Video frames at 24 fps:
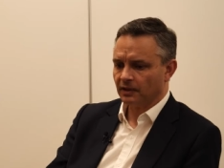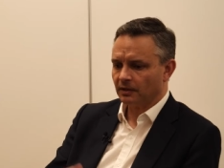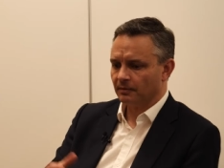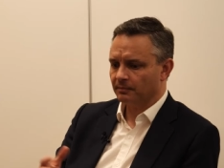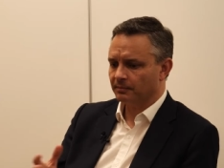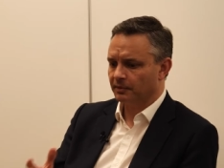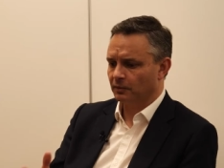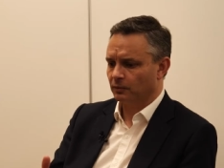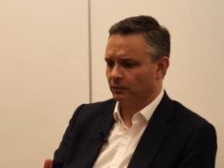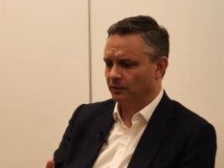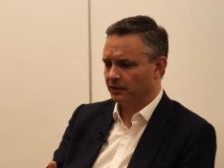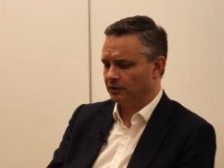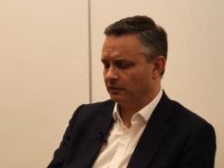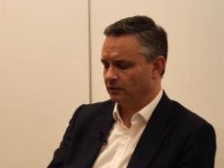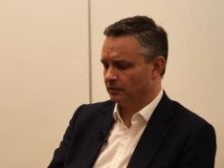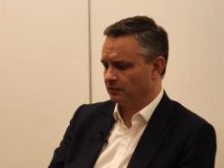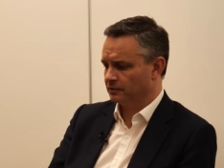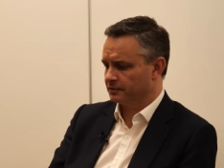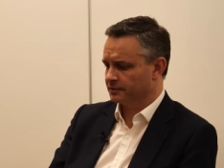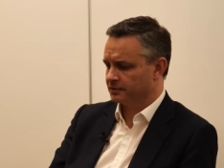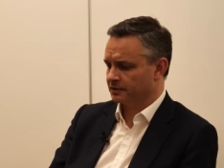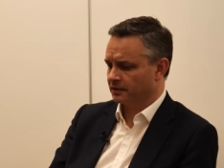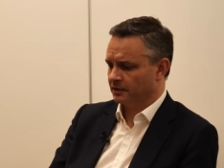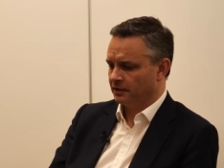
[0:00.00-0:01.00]
but we
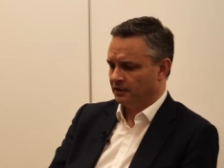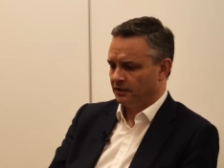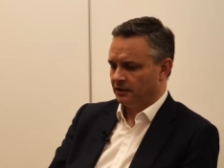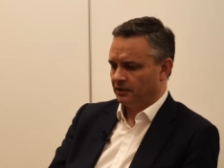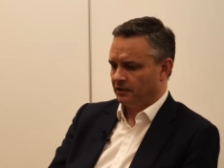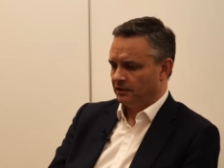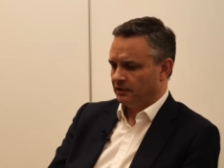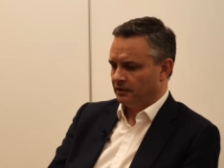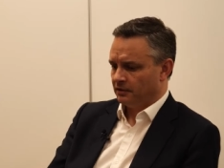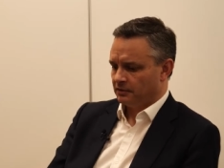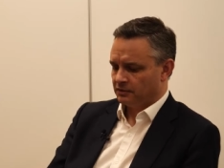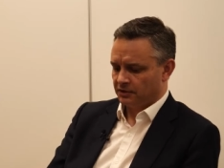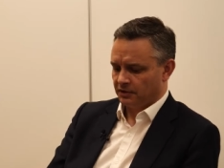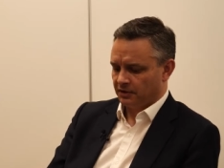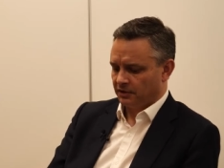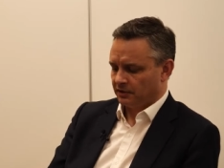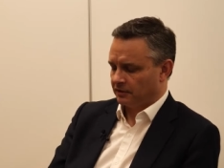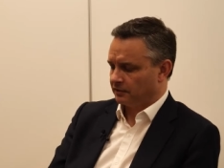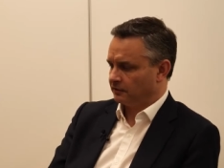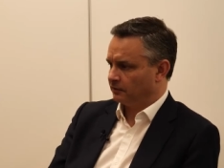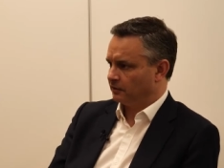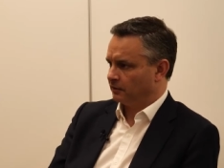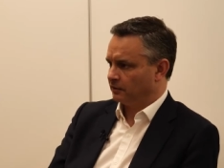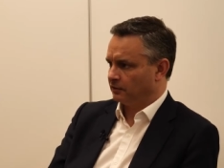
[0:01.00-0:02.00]
use
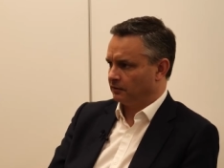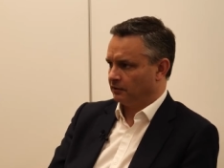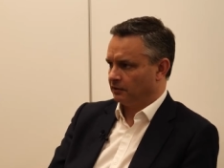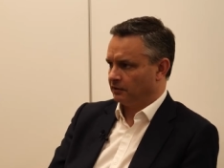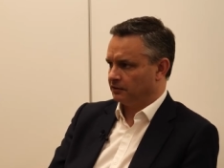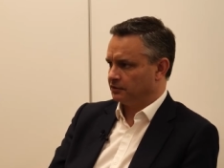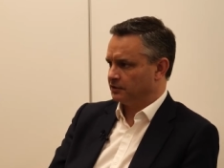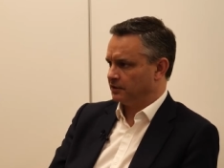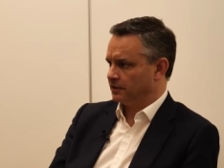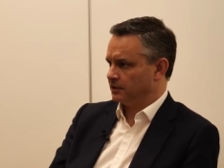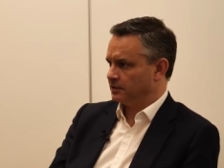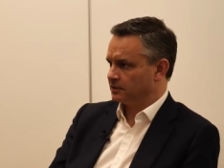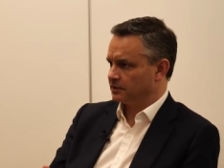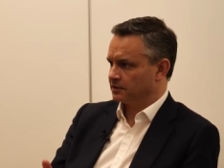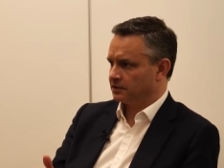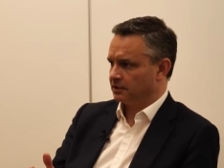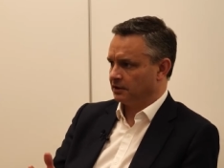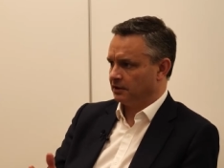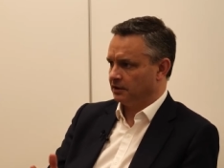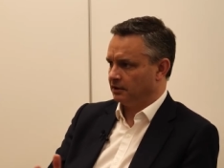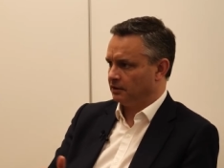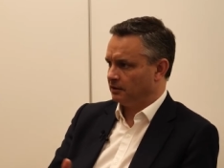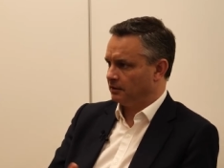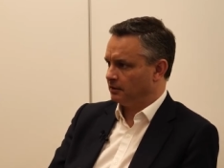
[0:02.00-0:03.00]
genetic technologies
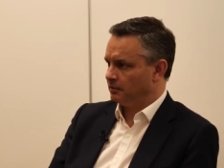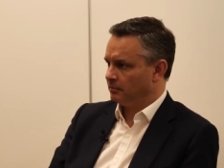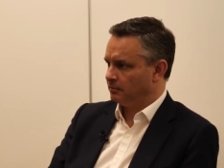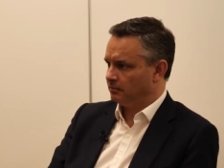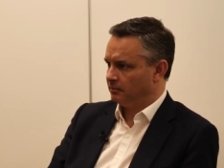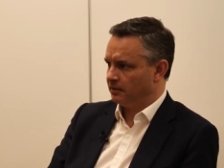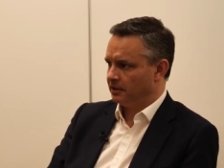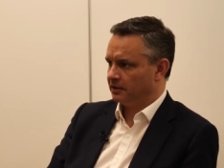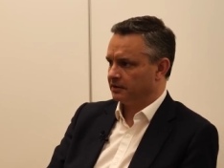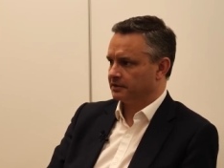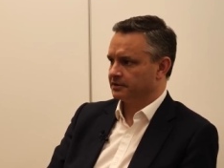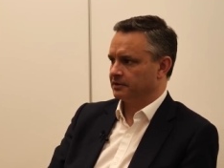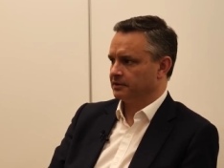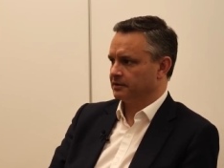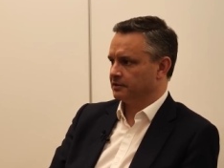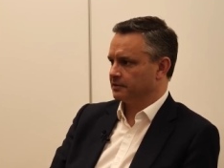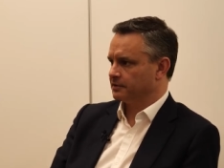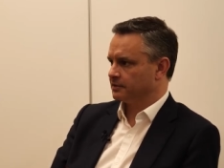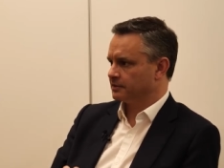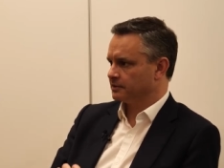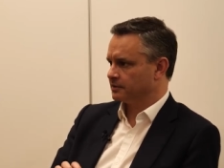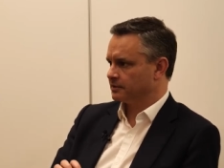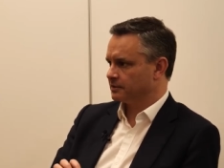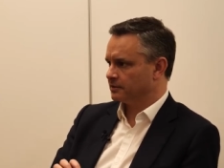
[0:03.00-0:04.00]
in
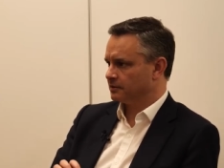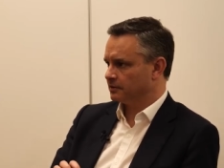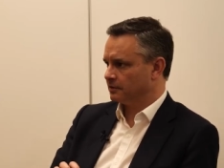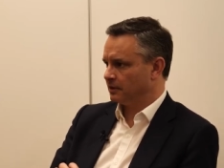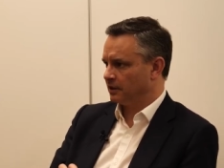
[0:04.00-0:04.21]
medicines.